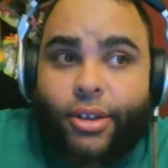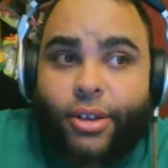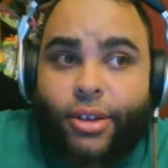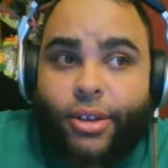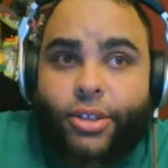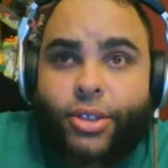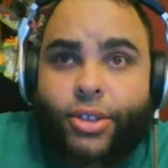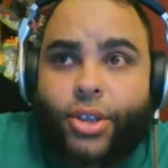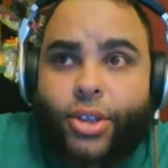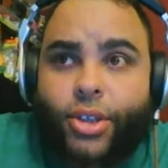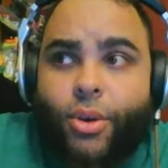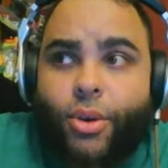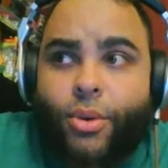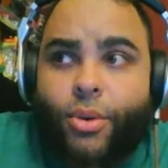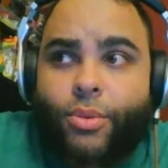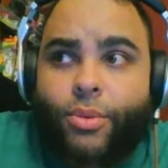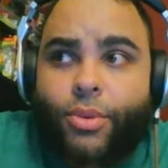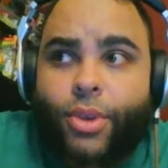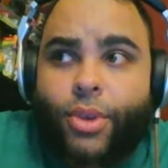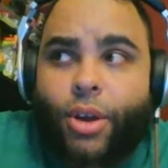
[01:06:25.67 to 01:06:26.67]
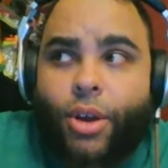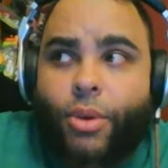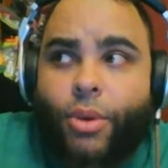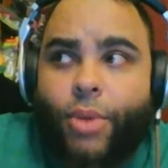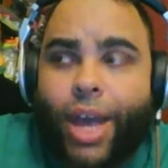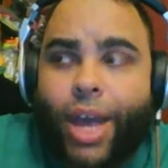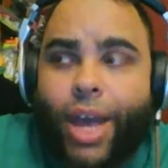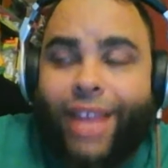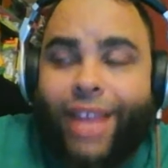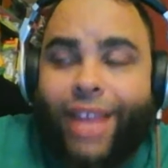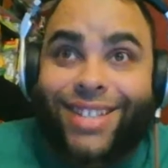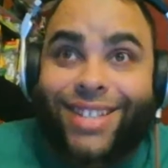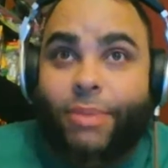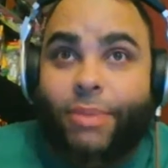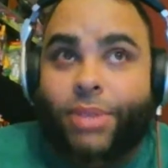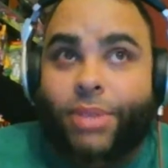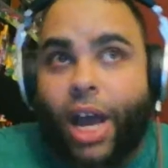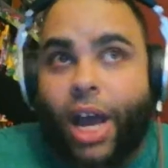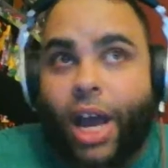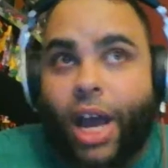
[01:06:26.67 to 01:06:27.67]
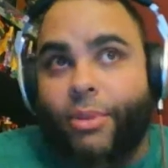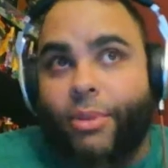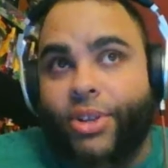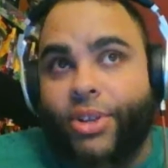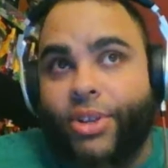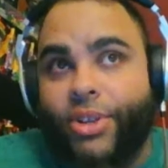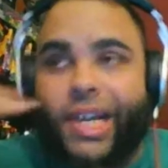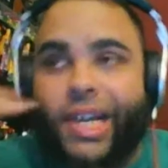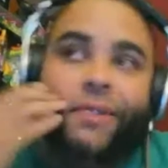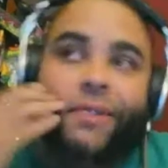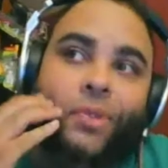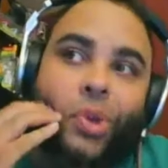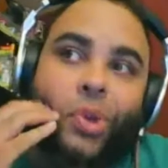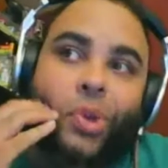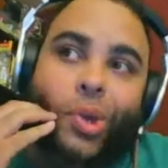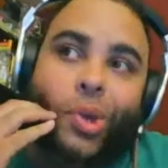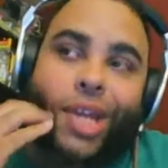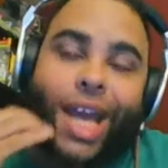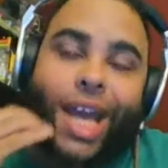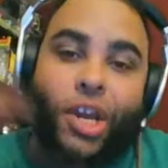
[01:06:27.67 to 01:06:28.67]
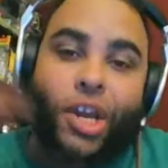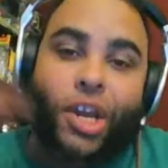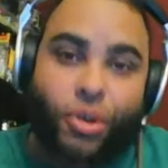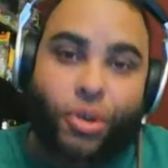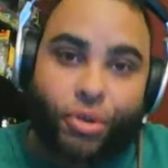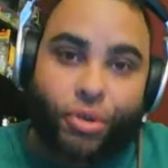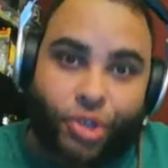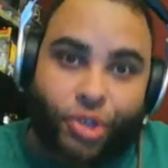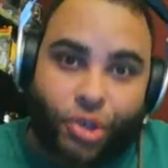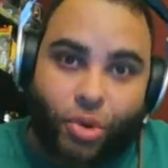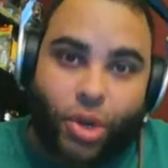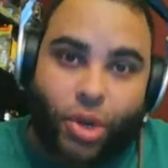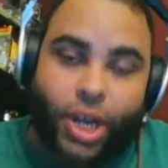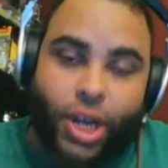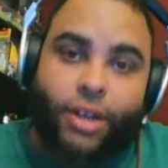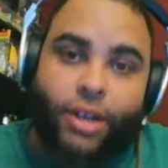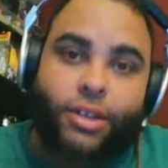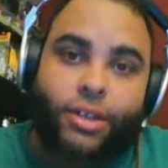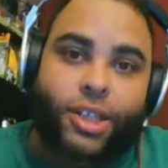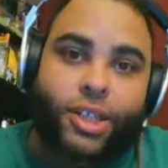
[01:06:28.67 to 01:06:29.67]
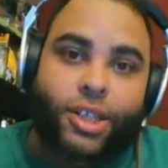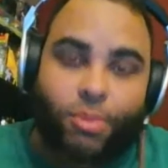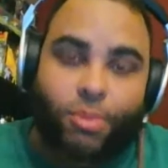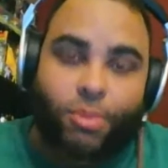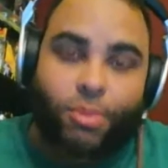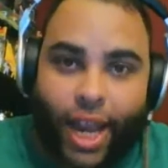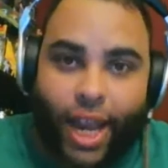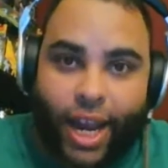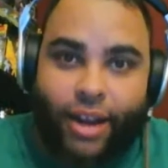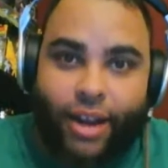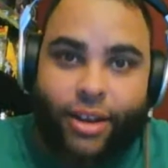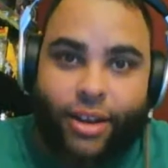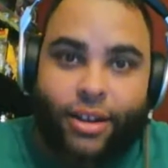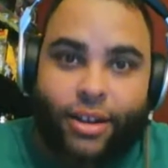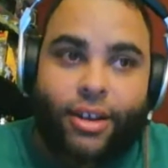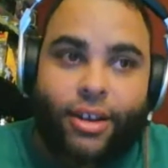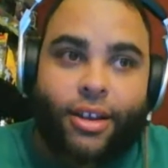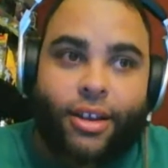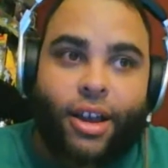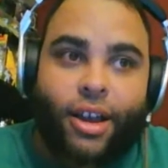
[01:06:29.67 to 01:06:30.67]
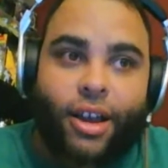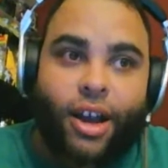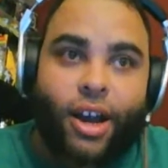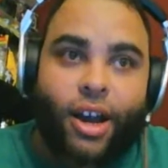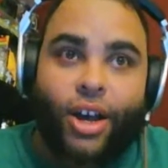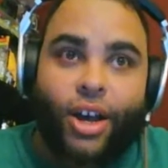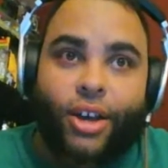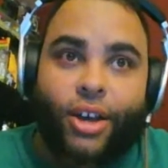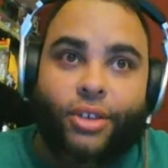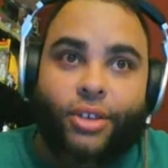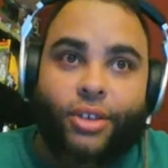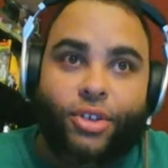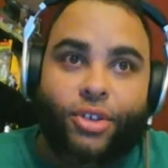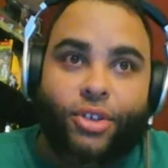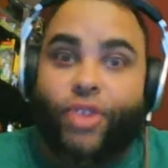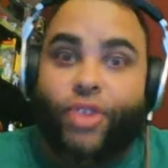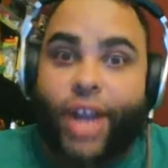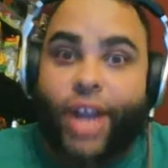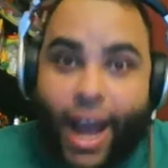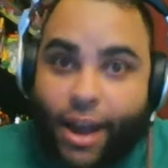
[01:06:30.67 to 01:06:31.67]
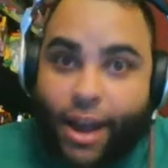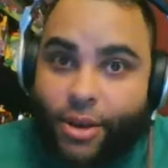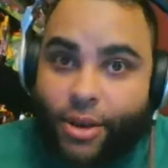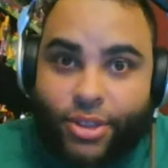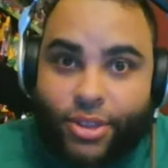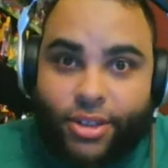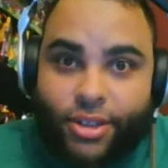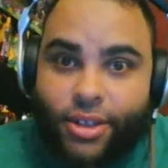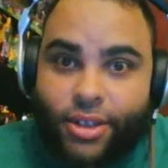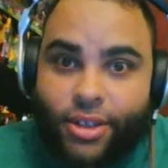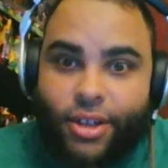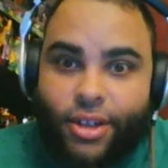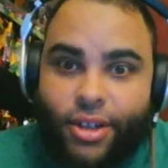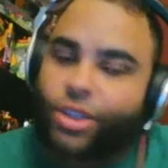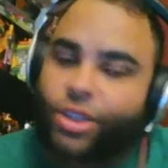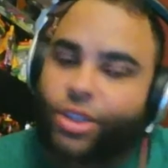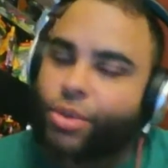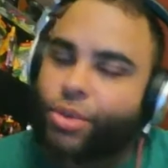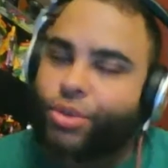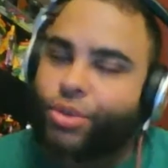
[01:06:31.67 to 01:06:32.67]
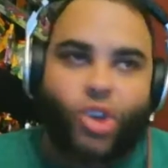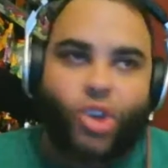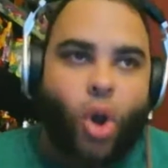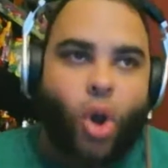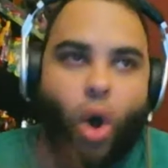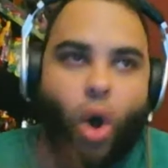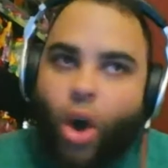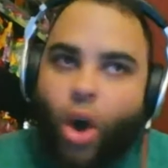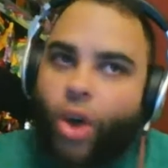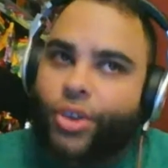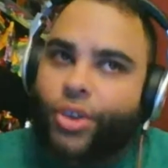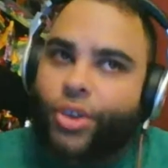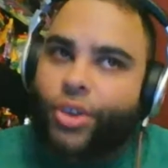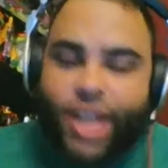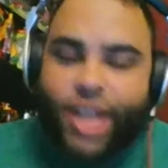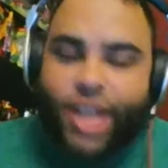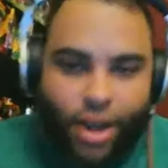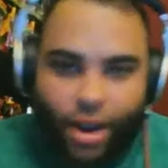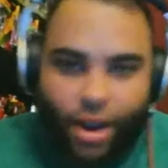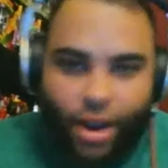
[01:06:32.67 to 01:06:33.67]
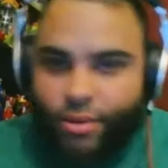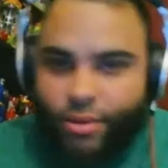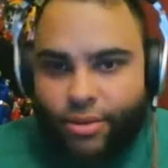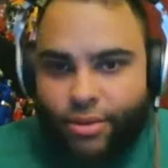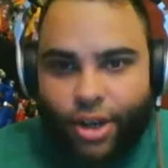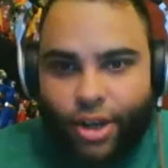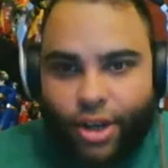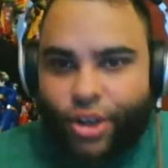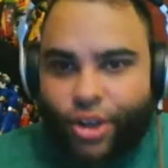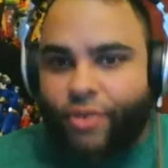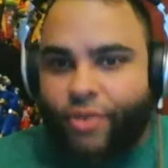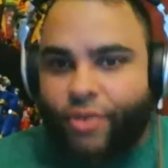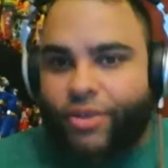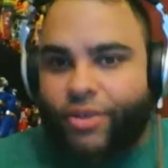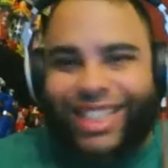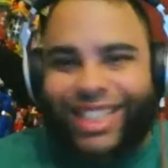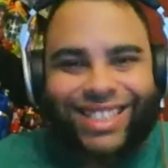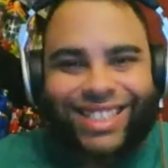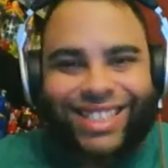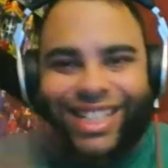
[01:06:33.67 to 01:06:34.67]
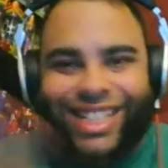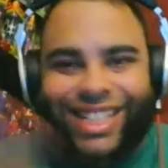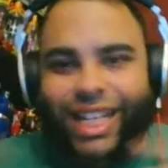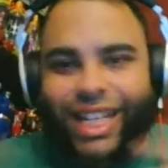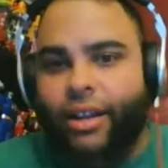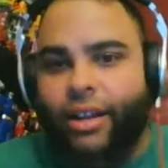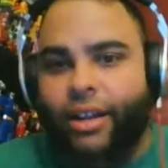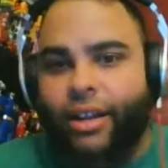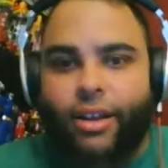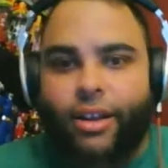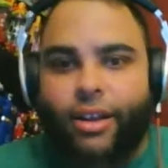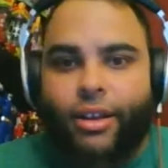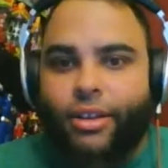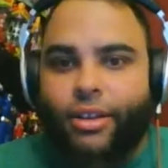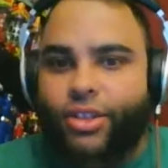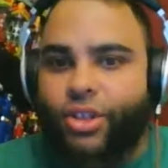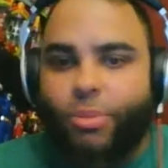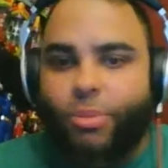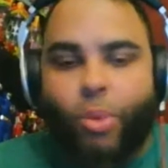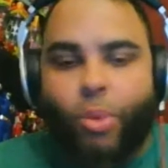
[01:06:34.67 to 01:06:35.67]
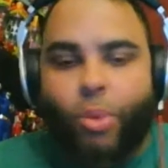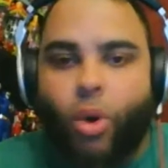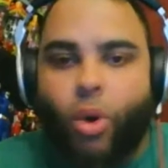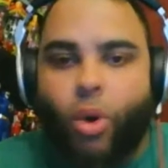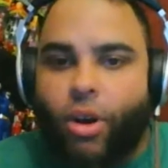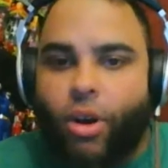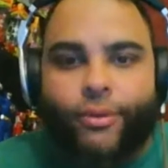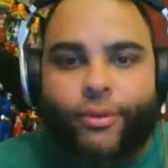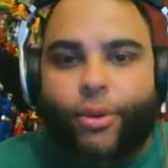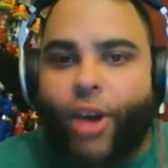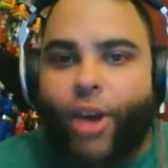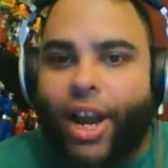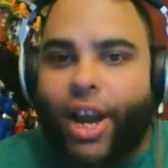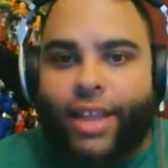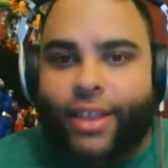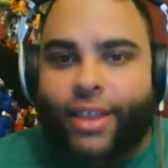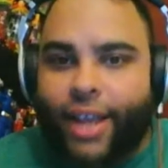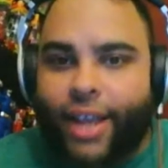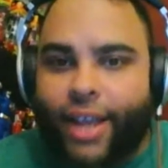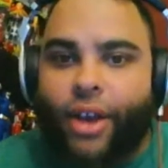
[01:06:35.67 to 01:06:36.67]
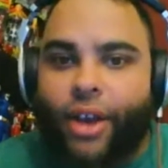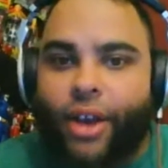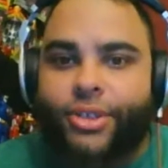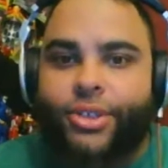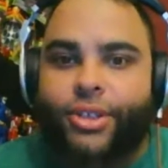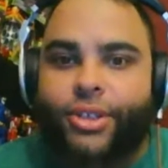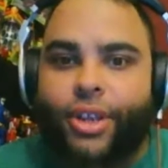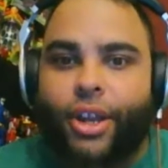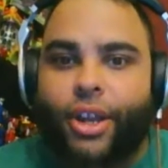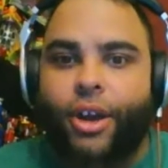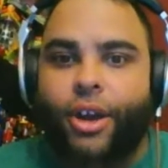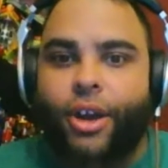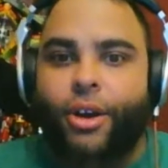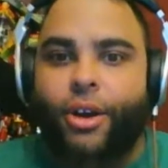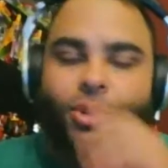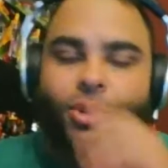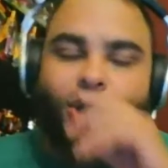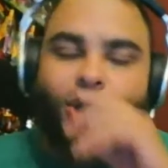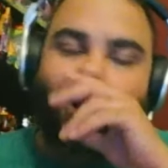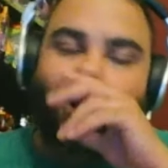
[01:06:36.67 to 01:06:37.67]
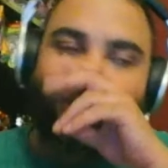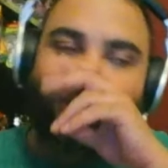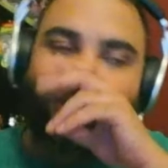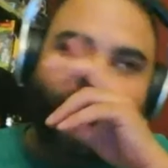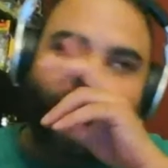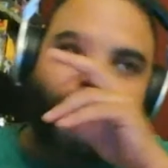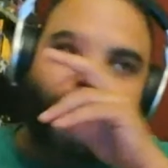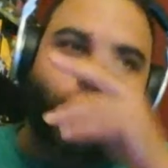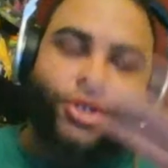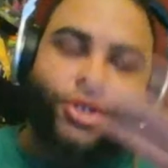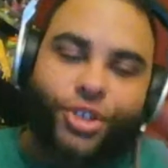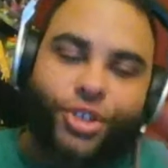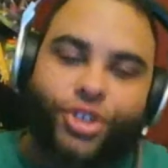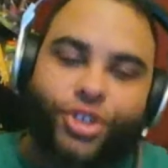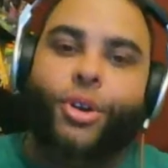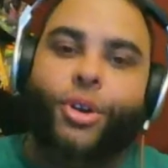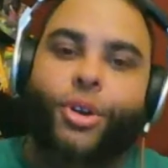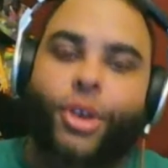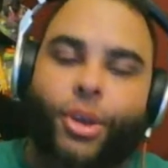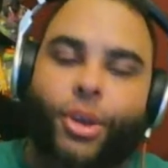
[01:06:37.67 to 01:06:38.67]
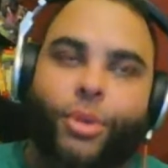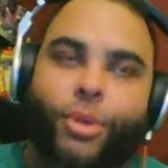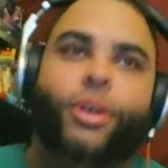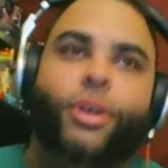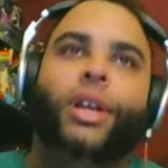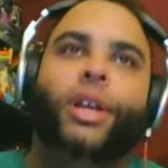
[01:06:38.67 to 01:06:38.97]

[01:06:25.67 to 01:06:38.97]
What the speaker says: So, at the same time on the second floor, they had a huge screen displaying the Treehouse. So it was just all Nintendo. You didn't really see support for anything else, So it just goes to show you